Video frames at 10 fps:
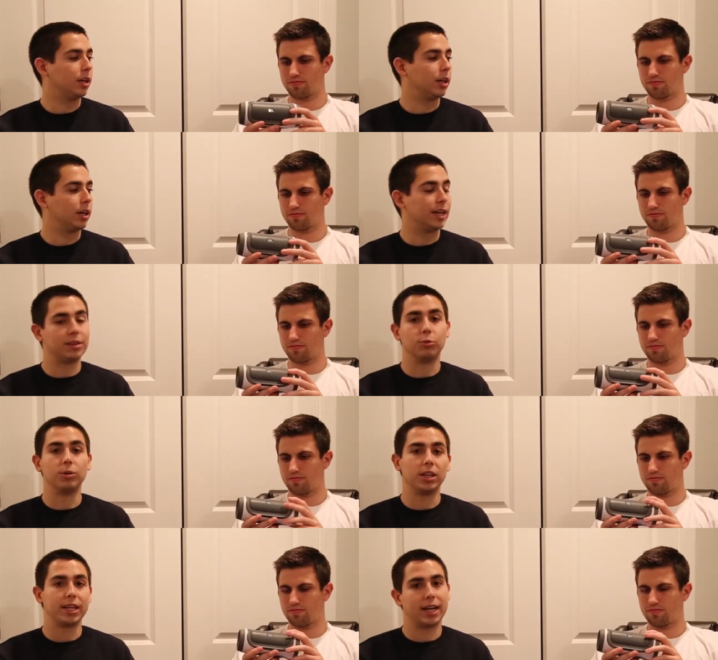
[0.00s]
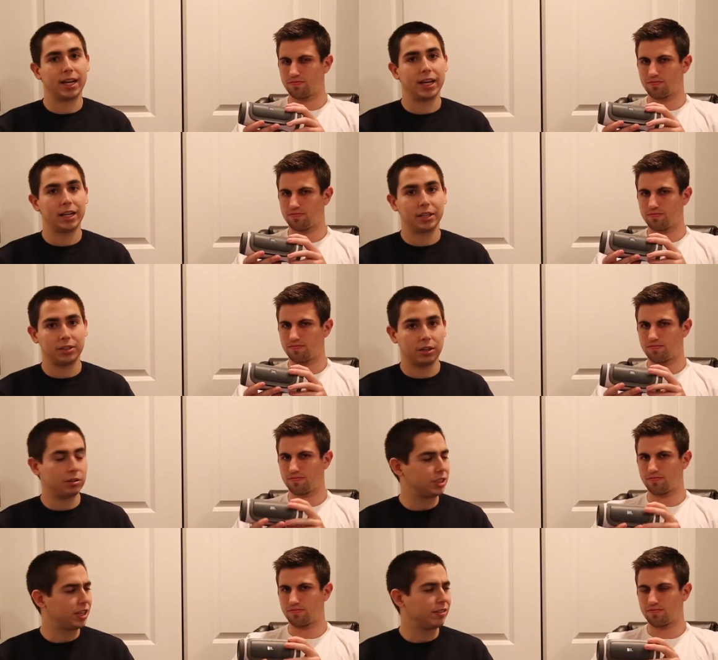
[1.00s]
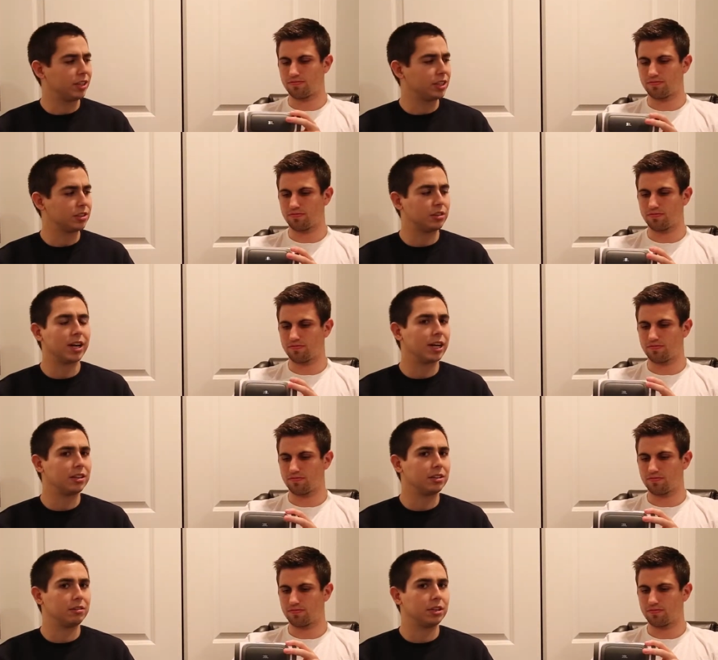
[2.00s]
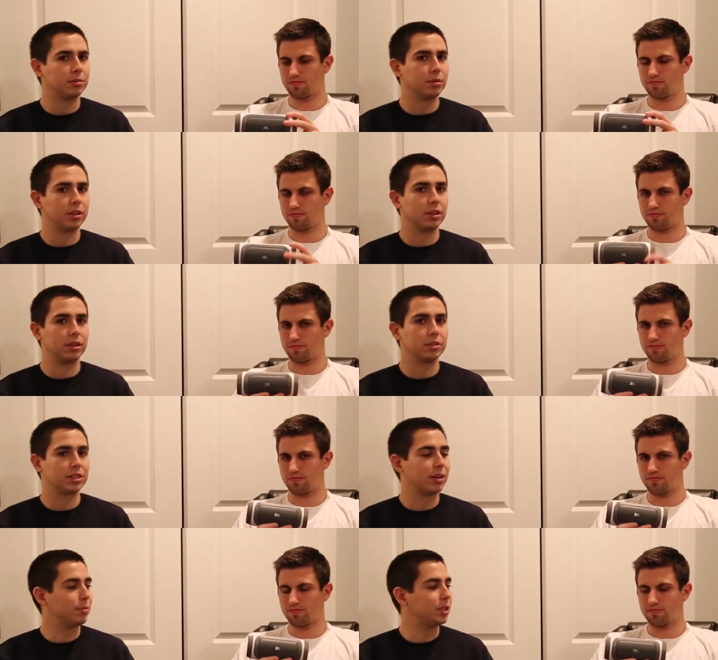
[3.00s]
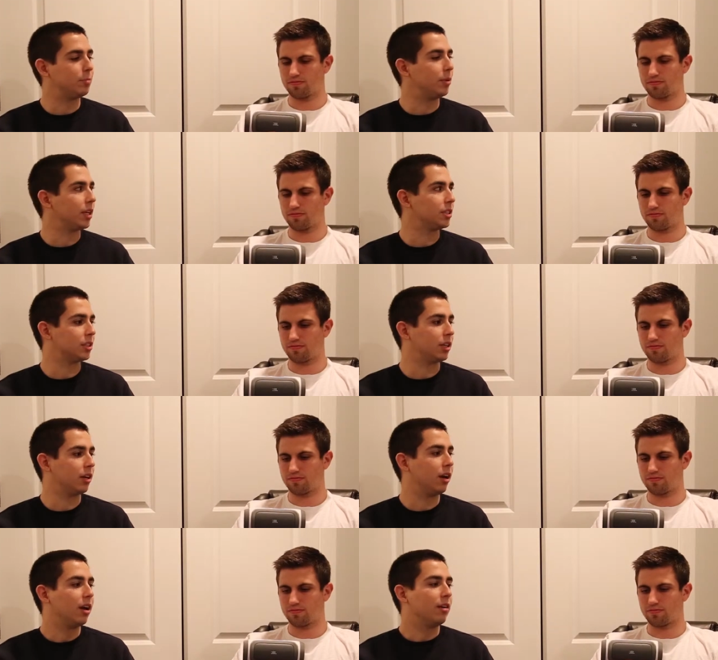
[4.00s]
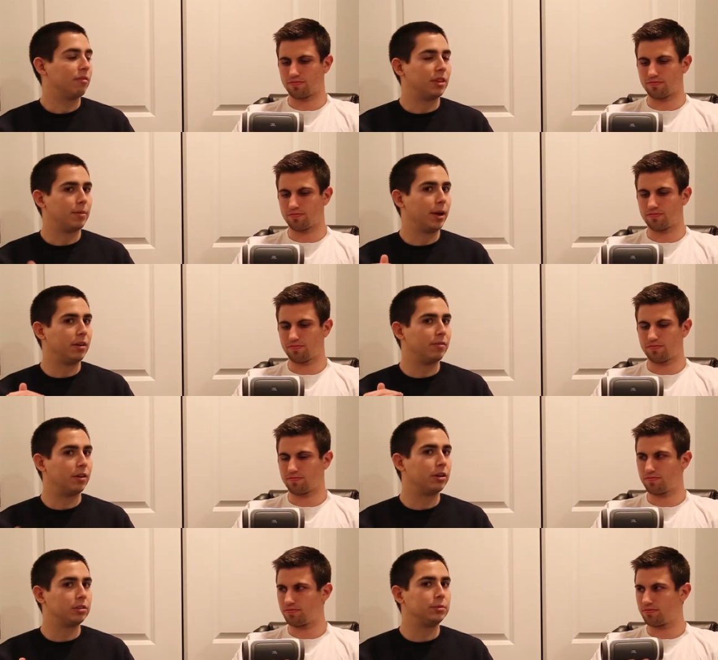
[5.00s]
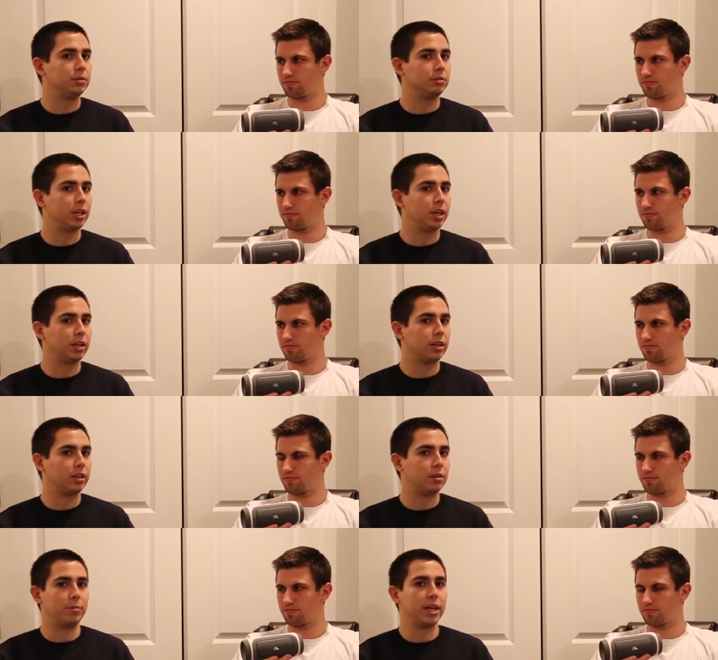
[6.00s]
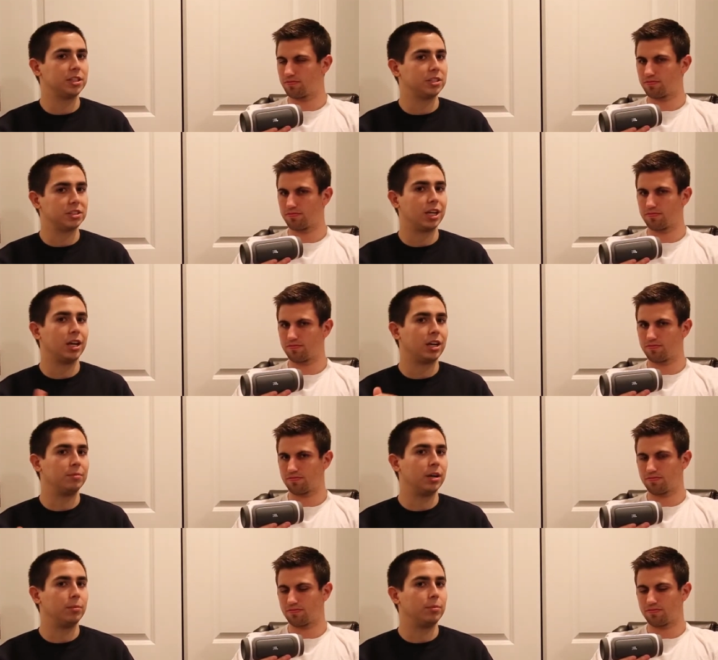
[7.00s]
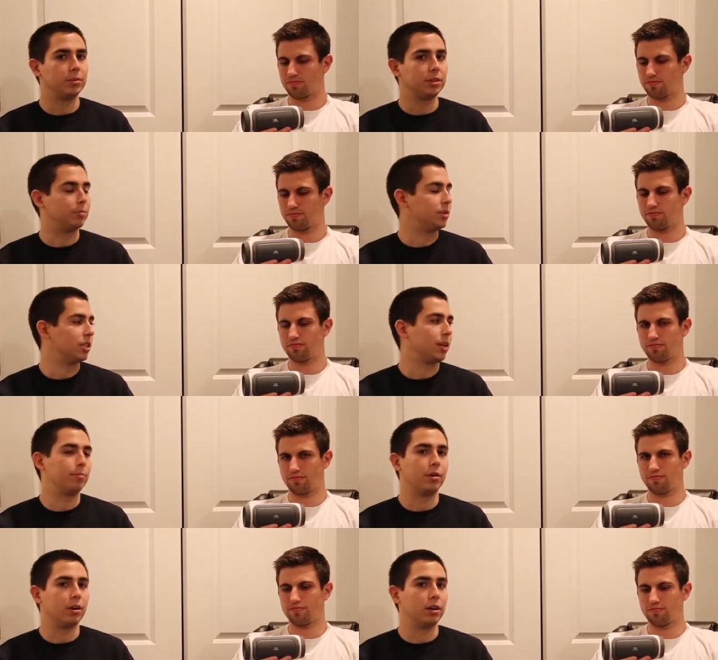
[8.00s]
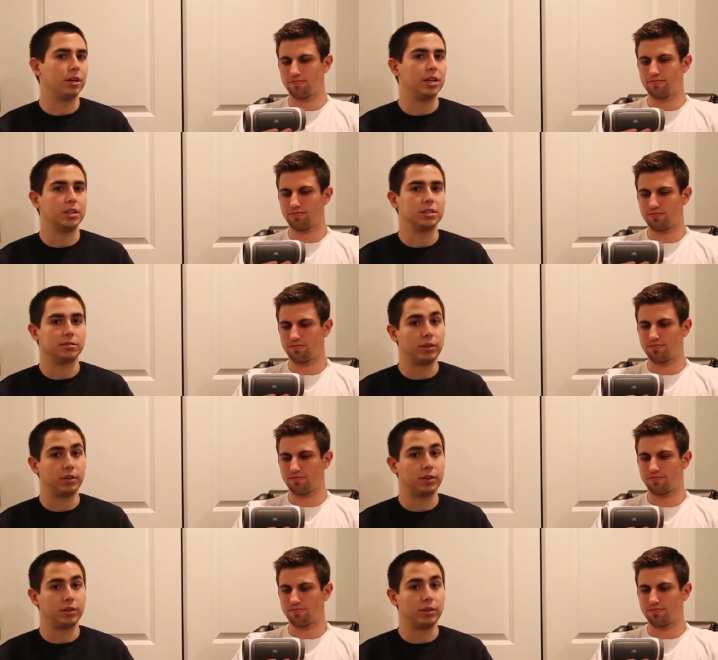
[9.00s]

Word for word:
Speaker 1: at the really high tones. It never gets crackling, really, but there's not much bass there. For the amount of volume you get, the bass does not come up to the same par as the